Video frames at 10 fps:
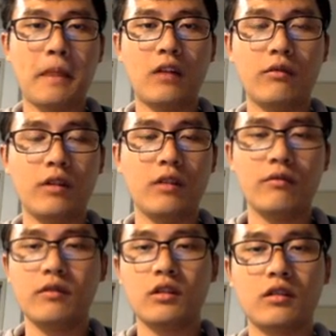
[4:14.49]

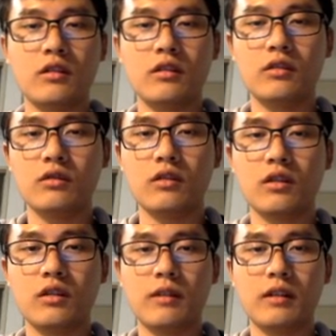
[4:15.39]
I'm not going to
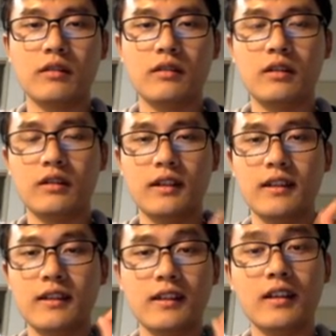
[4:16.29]
talk about this
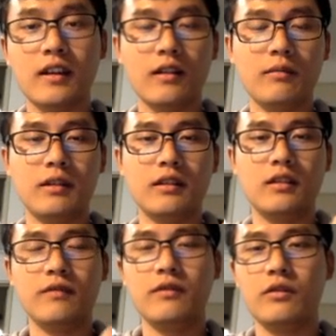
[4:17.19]
in detail, but
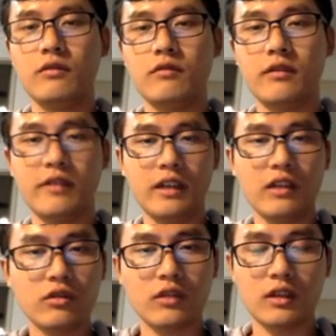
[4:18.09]
if you're very
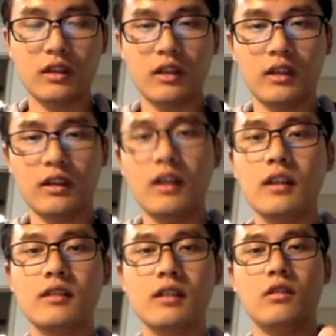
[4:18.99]
interested in
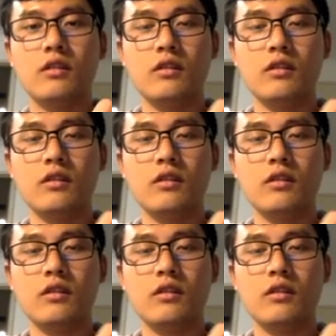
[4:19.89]
it,